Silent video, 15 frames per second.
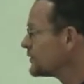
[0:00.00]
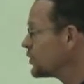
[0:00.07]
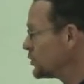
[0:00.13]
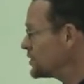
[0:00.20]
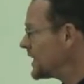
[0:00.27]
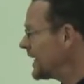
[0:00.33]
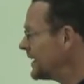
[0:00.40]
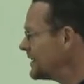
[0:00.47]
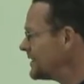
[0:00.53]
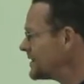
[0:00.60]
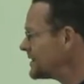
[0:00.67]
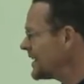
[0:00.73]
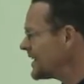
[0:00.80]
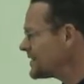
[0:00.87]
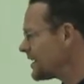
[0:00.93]
2
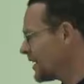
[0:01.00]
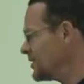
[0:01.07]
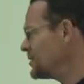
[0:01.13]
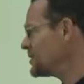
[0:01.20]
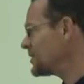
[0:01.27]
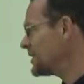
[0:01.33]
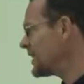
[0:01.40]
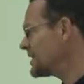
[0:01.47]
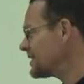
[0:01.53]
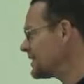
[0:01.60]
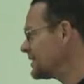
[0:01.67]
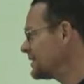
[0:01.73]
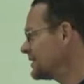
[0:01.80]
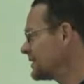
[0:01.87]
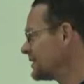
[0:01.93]
seconds? Are you sure?
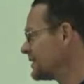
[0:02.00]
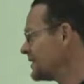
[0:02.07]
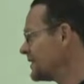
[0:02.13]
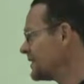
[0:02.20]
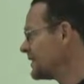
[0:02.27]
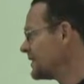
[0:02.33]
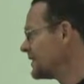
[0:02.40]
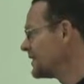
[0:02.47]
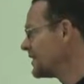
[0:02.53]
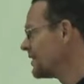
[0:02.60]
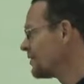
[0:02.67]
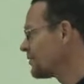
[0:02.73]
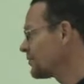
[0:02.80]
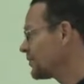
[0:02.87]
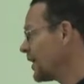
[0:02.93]

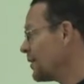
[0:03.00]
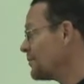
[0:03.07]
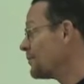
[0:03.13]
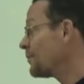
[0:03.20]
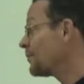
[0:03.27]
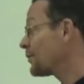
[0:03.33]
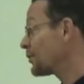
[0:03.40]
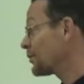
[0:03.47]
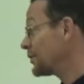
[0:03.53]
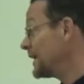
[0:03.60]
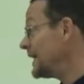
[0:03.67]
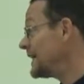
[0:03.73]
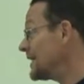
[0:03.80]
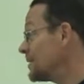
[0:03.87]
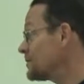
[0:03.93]
From
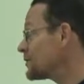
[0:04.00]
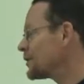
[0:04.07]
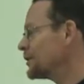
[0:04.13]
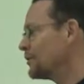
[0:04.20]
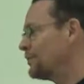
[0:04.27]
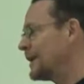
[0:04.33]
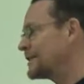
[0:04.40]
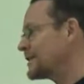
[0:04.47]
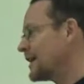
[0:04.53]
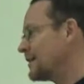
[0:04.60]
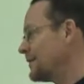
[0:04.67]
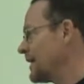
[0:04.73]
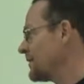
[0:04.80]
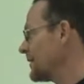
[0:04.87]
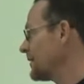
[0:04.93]
prelims or your best
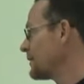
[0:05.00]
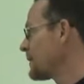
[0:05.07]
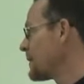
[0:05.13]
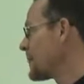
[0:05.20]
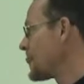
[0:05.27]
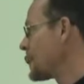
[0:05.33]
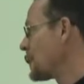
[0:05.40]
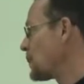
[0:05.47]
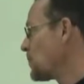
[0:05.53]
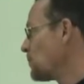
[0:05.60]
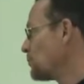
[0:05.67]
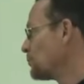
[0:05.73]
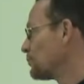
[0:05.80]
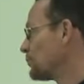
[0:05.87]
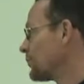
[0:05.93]
time ever?
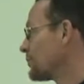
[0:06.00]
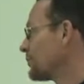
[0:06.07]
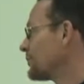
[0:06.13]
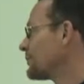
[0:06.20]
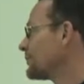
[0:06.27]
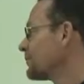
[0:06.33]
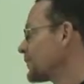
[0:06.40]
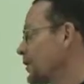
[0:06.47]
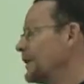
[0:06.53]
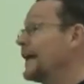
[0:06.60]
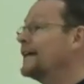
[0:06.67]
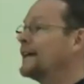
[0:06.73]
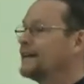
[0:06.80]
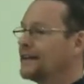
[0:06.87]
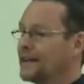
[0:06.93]
Oh,
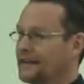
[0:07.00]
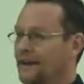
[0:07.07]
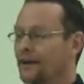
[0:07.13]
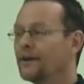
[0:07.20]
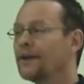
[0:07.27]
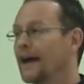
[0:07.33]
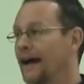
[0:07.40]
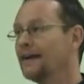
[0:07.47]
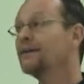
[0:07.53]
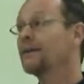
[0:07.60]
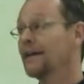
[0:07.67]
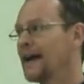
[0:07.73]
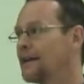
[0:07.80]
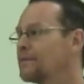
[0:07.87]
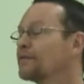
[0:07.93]
yeah. Okay, I know
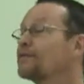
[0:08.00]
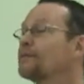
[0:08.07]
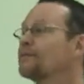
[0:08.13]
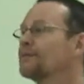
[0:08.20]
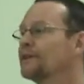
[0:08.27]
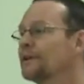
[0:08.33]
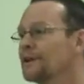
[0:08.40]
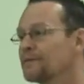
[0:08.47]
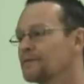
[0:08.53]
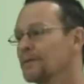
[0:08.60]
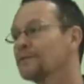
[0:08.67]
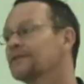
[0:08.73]
that. But from prelims, what